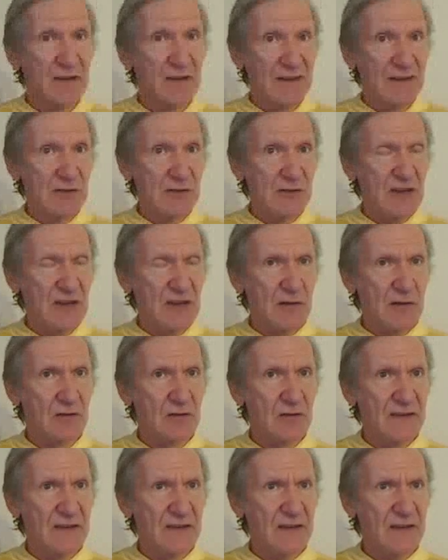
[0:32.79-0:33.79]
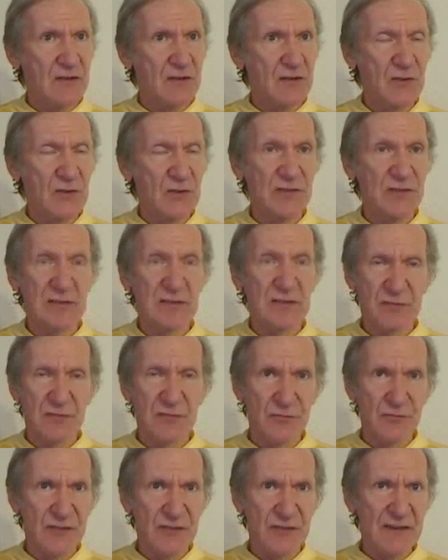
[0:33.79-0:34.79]
And you can connect with it. It's a
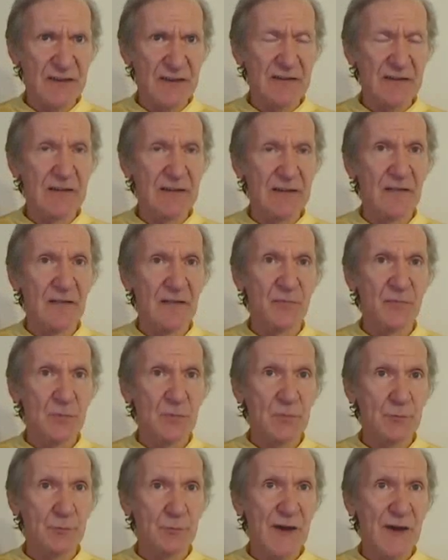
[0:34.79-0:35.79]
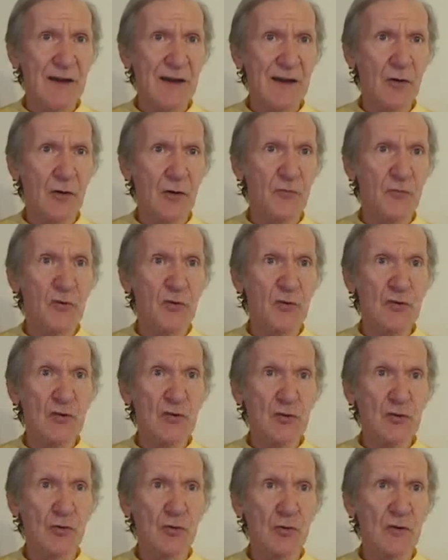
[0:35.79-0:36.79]
very powerful
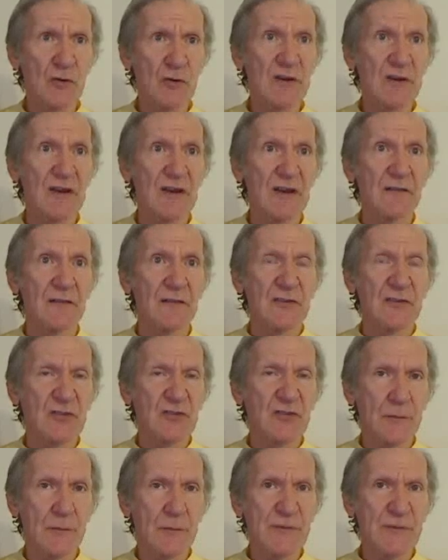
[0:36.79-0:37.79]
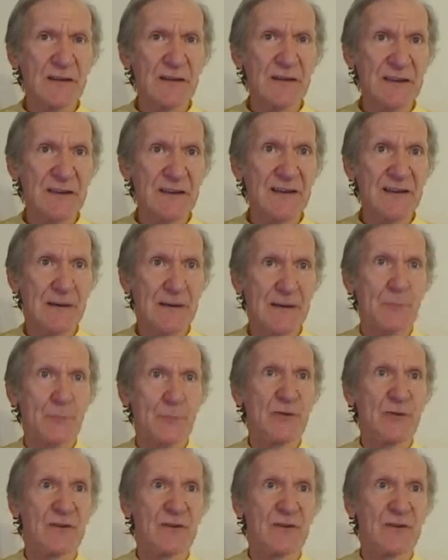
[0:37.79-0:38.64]
tool which you are building up.